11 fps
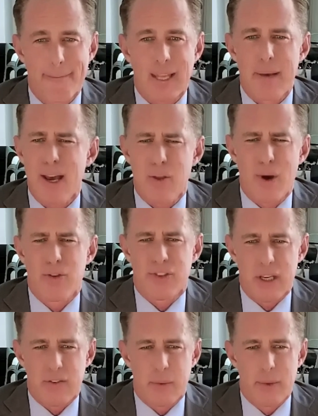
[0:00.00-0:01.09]
And by the way, you
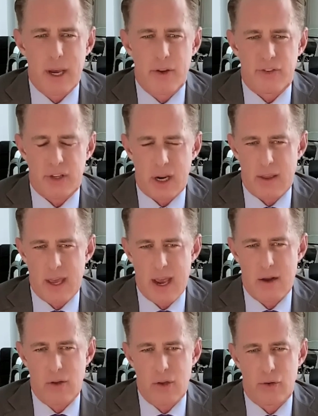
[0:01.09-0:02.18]
see it from the other side of the
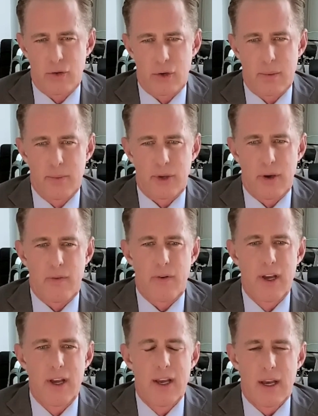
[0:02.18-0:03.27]
angle in terms of
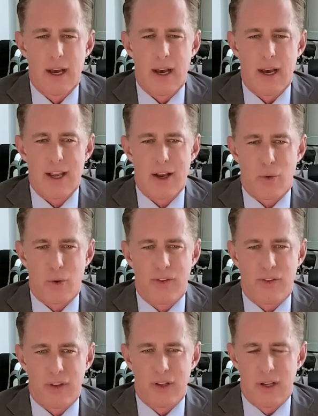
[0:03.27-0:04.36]
uh,
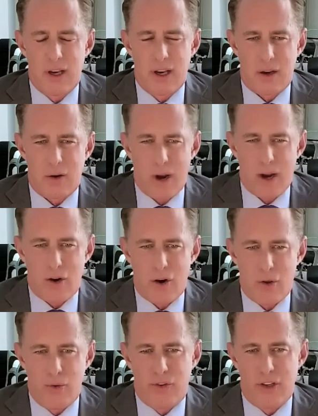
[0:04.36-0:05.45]
increase in uh, credit
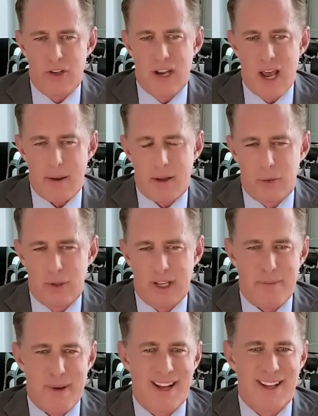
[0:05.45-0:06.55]
card usage, debt, consumer
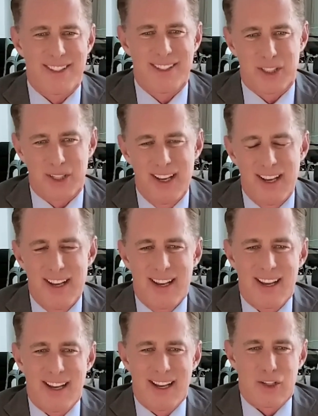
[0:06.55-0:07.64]
debt balances,
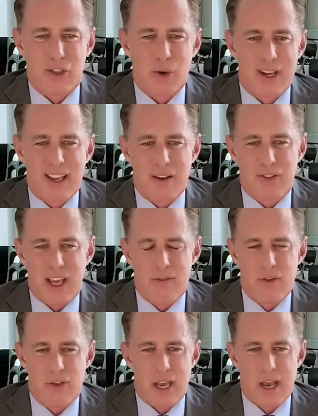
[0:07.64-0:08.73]
uh, shrinking of
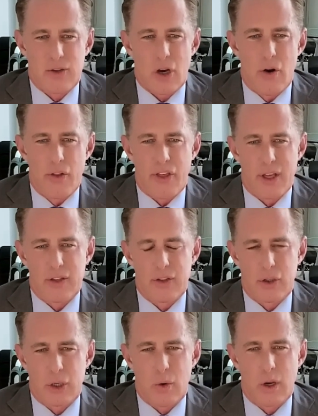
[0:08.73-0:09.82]
savings accounts, all the things that
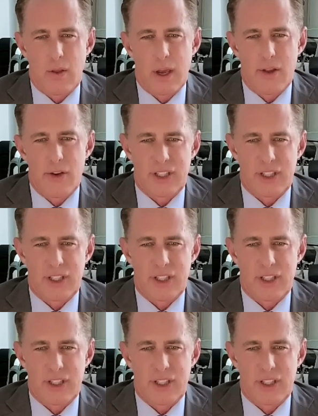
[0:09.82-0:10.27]
are showing on the other